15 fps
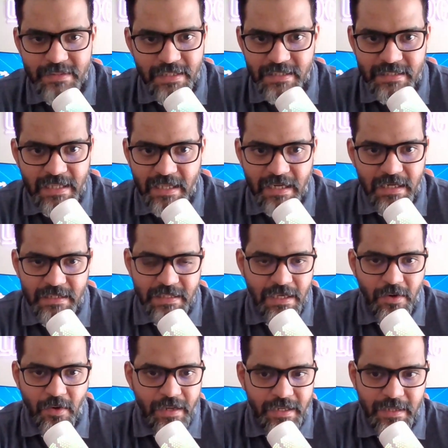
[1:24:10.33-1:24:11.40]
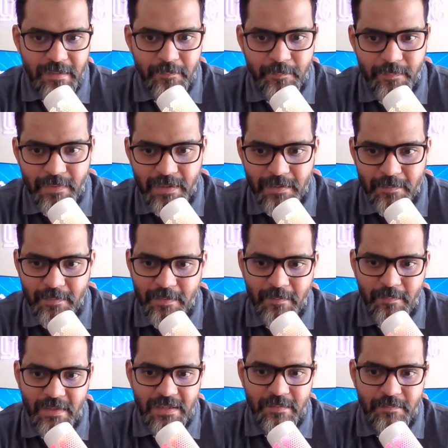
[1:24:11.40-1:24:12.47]
I don't think they they got any uh,
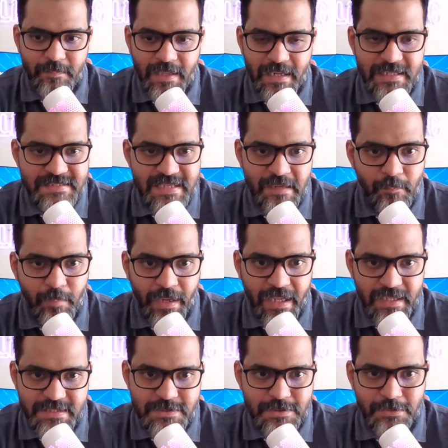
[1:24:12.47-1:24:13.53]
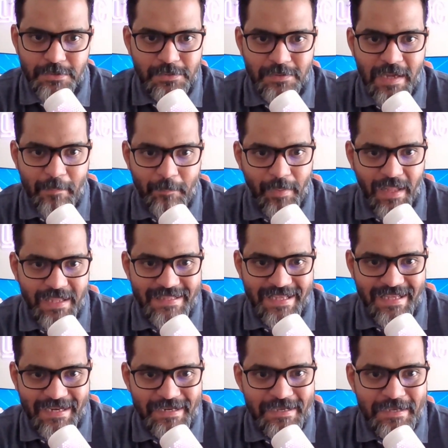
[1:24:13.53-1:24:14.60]
uh, bells and brakes to apply
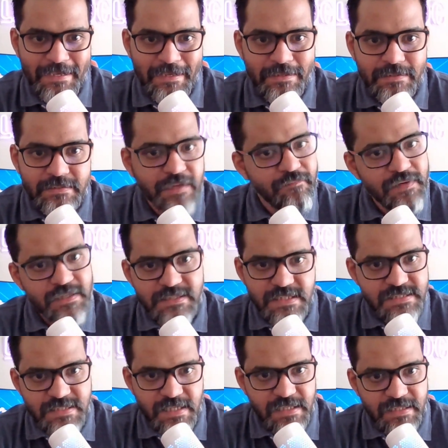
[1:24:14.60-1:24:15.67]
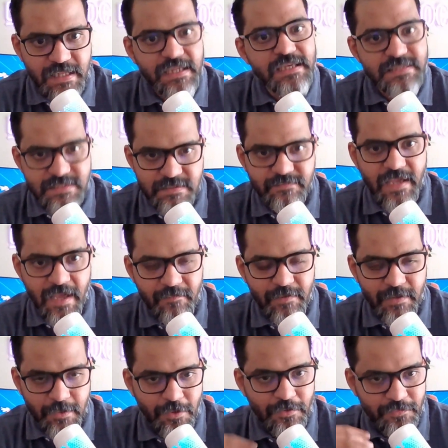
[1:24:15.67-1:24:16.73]
there. They will just say that yes, we
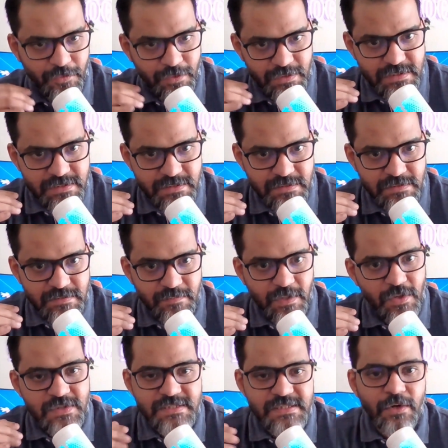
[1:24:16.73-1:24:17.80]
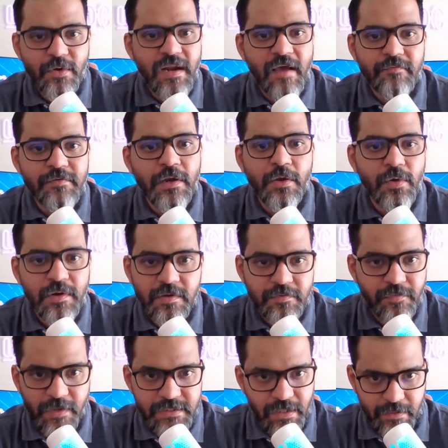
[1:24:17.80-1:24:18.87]
have a cure for this because they don't have to
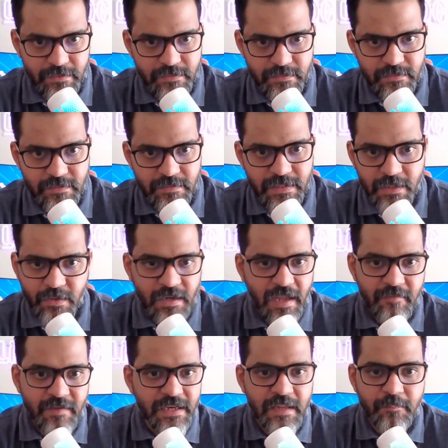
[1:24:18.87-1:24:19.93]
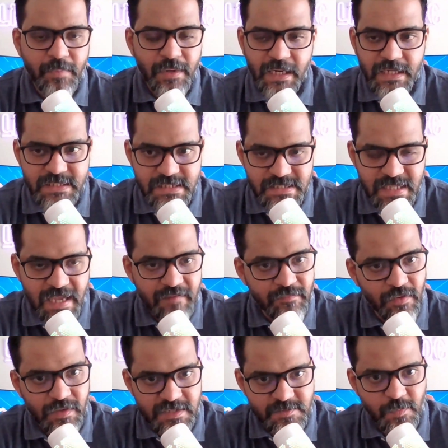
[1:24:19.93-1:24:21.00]
look further they don't have any implications they
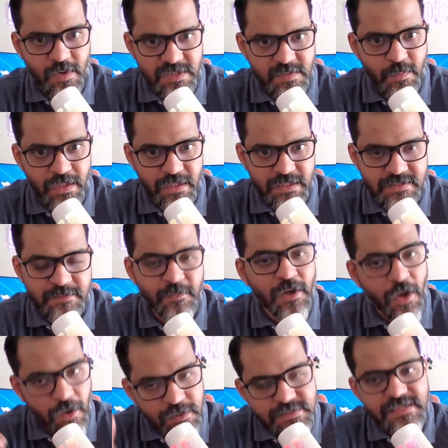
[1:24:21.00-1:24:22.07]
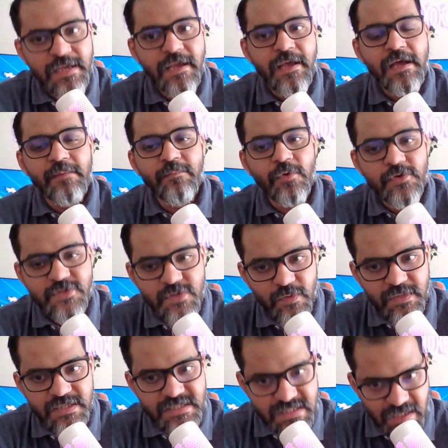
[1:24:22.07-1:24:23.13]
have no responsibilities because
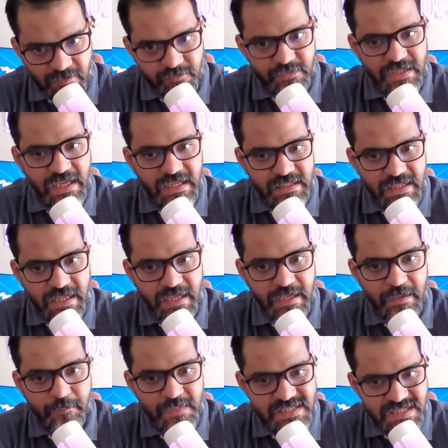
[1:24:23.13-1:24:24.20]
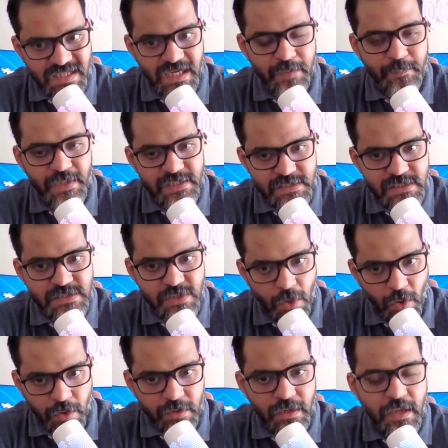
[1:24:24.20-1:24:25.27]
most of the stuff that they mislead
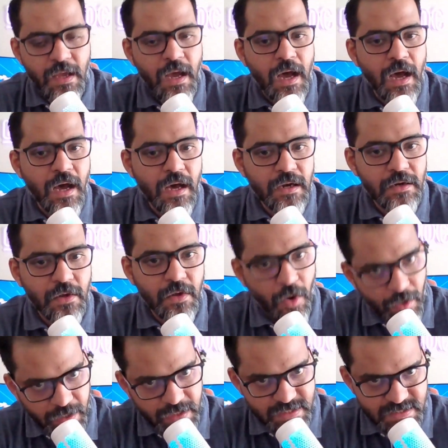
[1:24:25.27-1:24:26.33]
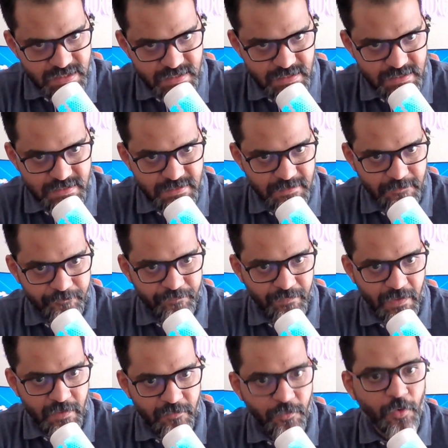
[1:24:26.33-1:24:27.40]
patients on are chronic diseases
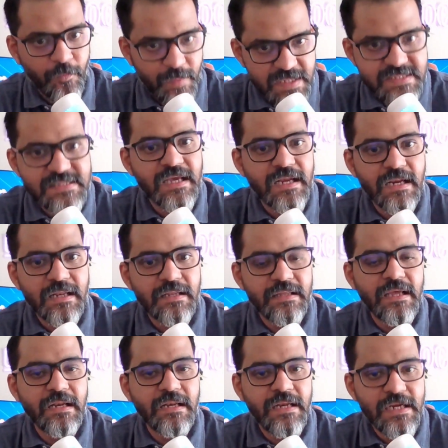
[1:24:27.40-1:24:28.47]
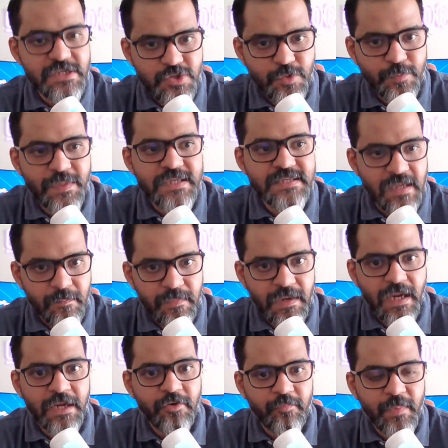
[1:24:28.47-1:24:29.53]
for which there there needs to be
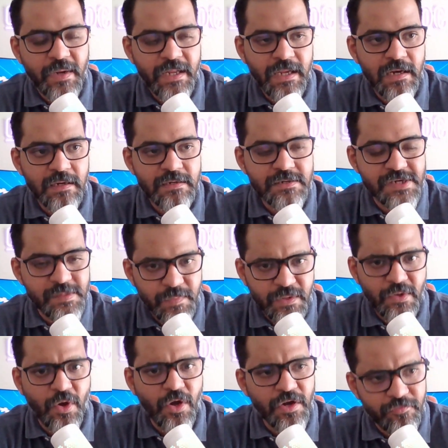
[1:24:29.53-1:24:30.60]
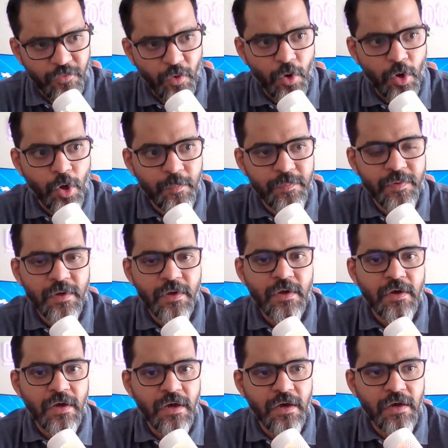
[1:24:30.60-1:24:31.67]
some kind of medical treatment or a follow up
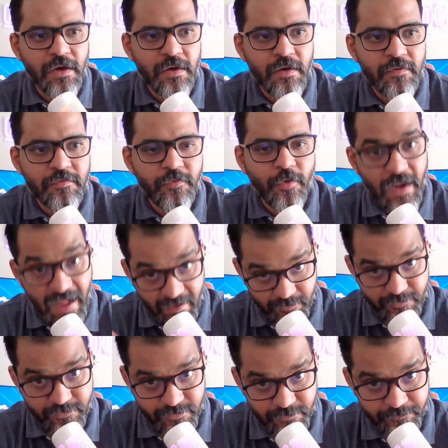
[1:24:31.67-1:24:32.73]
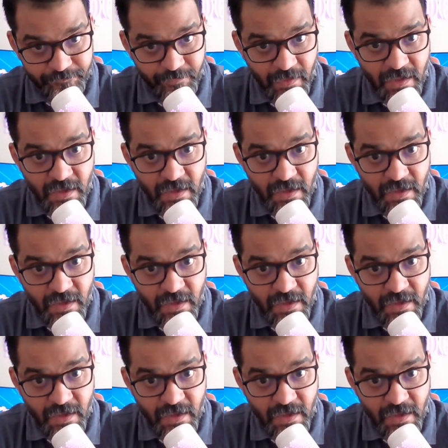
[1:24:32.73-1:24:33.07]
uh, for life